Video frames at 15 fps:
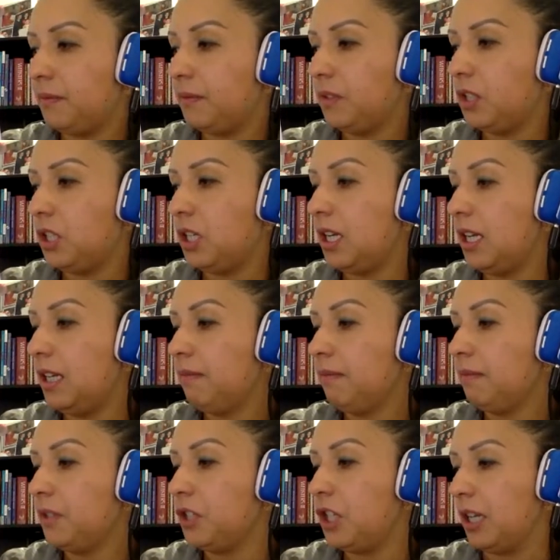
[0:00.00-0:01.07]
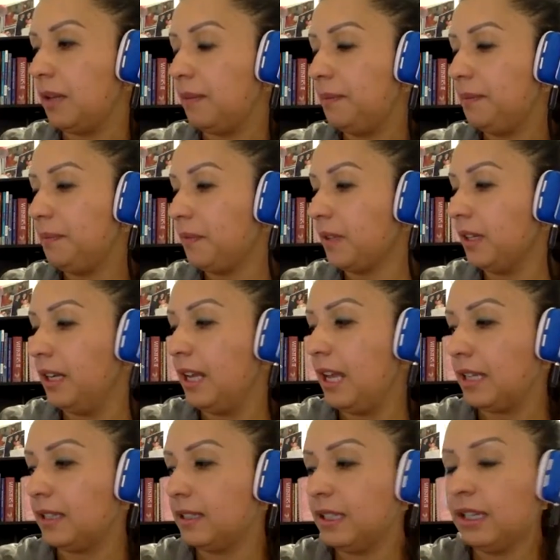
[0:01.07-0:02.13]
Chin, chin.
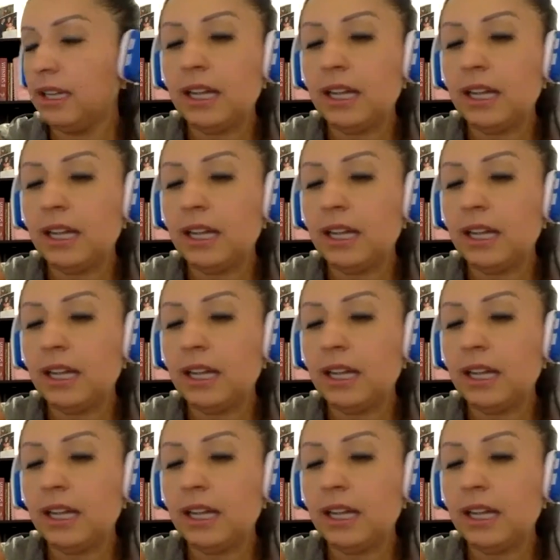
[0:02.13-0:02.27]
Next.